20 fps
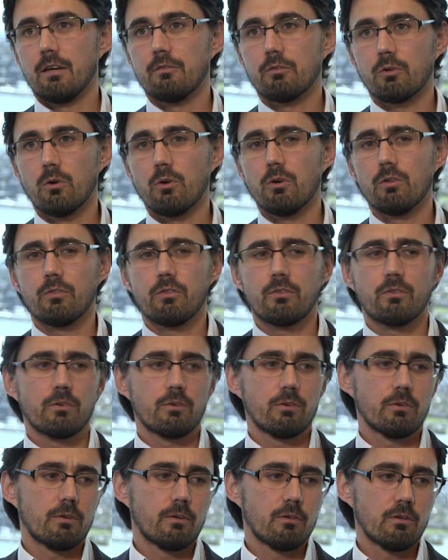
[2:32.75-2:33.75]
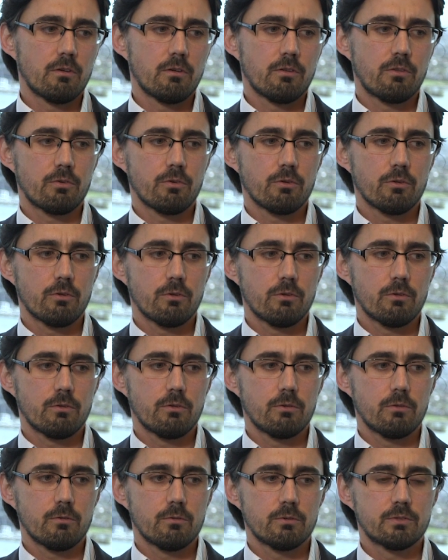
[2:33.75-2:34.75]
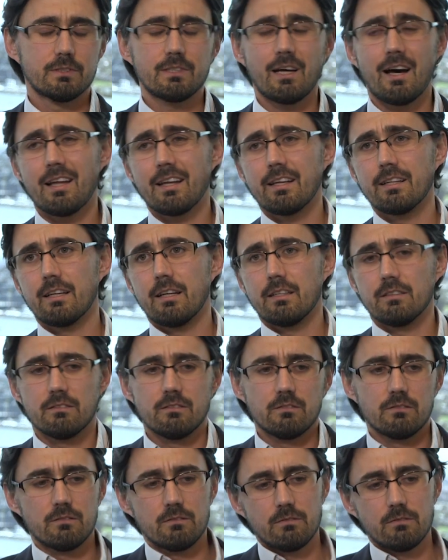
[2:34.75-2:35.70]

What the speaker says: have gone through starting at